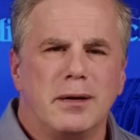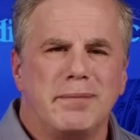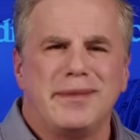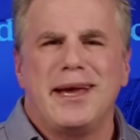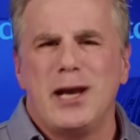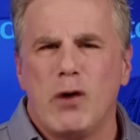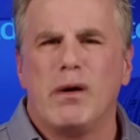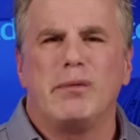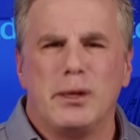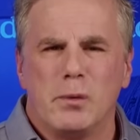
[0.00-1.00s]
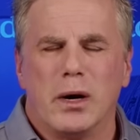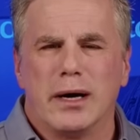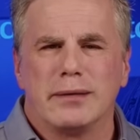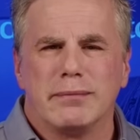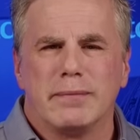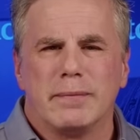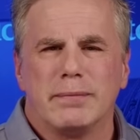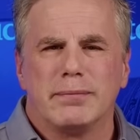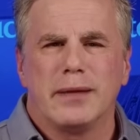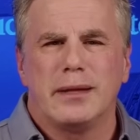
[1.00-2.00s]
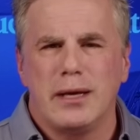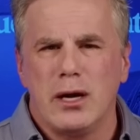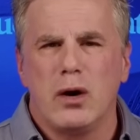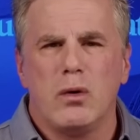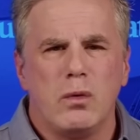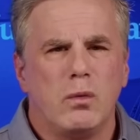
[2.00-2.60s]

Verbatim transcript: But they know what we want and they know